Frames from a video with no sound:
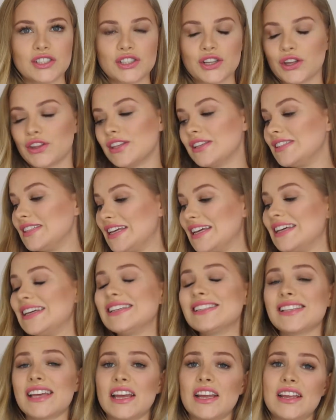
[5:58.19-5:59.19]
So this
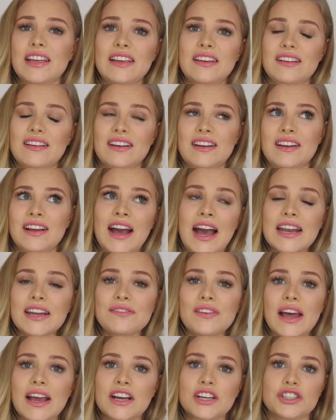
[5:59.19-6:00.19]
is a kind
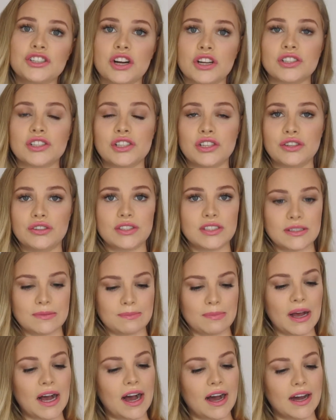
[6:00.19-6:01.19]
of like a
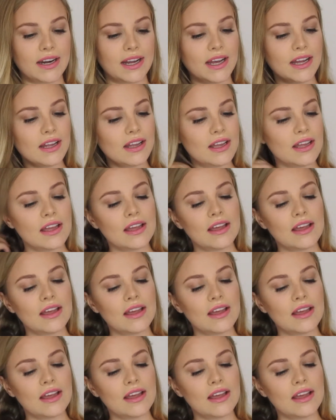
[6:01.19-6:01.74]
translucent powder,